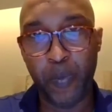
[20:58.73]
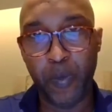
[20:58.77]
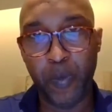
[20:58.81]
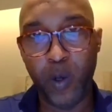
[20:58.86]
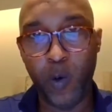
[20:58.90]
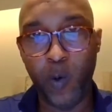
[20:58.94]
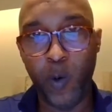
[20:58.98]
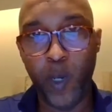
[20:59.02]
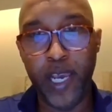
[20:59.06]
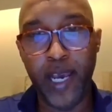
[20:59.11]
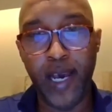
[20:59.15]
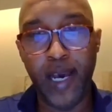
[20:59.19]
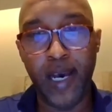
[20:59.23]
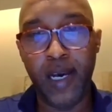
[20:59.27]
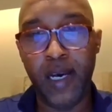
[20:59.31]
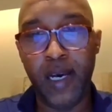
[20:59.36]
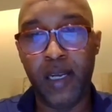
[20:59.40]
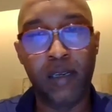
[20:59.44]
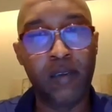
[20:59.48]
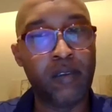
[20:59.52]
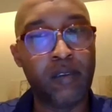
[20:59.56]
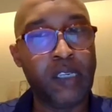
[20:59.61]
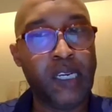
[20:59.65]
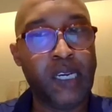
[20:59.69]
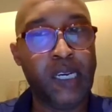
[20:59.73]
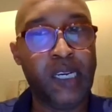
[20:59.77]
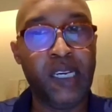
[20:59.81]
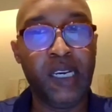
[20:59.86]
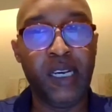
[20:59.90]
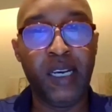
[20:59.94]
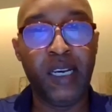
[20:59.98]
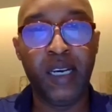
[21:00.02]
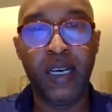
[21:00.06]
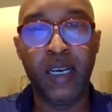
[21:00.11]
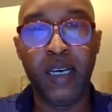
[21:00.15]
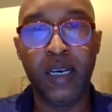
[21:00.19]
We
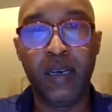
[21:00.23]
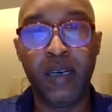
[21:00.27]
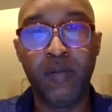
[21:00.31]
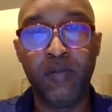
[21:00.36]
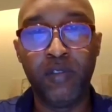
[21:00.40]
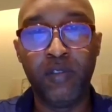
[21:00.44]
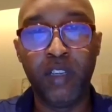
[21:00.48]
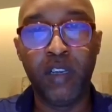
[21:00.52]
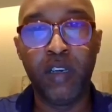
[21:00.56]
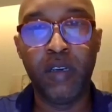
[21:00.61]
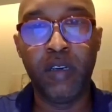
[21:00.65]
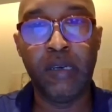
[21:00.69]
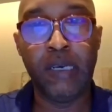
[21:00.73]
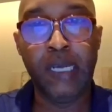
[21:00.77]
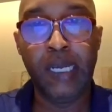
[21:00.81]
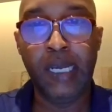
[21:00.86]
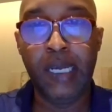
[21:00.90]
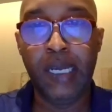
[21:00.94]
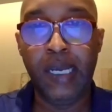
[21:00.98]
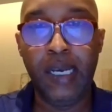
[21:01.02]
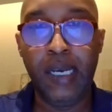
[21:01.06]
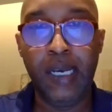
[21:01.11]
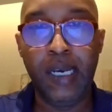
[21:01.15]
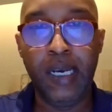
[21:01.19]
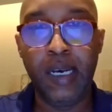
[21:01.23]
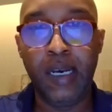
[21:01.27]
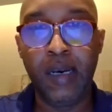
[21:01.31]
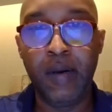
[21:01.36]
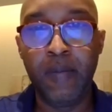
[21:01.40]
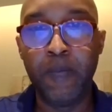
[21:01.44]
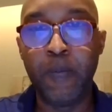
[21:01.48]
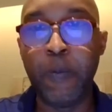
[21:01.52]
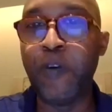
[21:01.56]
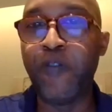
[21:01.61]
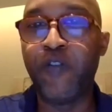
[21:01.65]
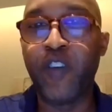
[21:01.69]
are,
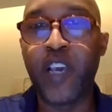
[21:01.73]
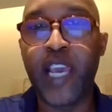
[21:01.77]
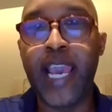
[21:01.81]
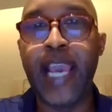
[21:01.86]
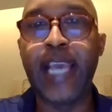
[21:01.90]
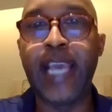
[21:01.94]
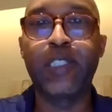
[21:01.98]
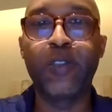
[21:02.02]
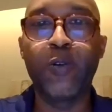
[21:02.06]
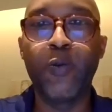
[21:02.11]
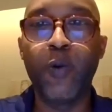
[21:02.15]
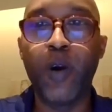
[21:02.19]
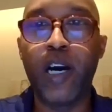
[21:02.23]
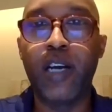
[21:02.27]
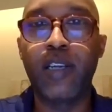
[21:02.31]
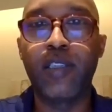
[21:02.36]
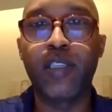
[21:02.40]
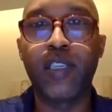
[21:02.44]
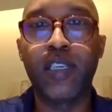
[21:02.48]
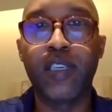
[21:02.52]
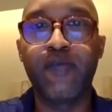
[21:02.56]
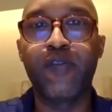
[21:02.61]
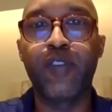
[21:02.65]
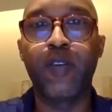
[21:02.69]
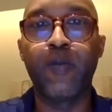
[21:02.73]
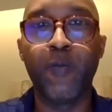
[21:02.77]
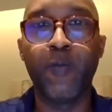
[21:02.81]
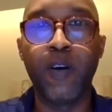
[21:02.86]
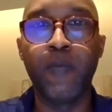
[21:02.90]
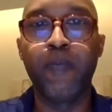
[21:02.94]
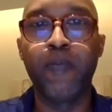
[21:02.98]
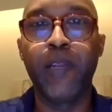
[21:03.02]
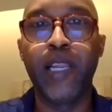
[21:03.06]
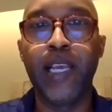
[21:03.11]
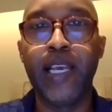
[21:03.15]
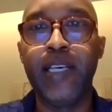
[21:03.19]
moving a headquarter from one
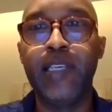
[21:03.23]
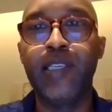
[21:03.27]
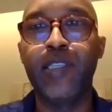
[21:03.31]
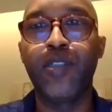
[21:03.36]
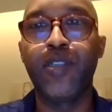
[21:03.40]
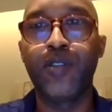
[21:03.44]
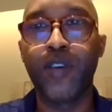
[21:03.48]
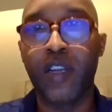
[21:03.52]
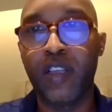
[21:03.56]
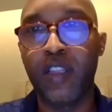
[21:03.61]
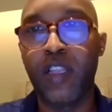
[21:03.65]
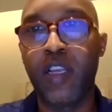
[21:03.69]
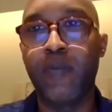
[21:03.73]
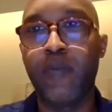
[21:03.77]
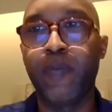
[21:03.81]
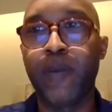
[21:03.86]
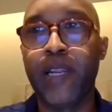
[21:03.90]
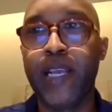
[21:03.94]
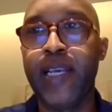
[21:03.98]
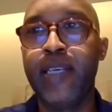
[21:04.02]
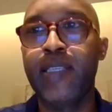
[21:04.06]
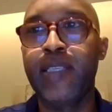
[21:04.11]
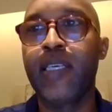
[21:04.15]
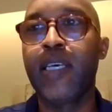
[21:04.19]
place to another place,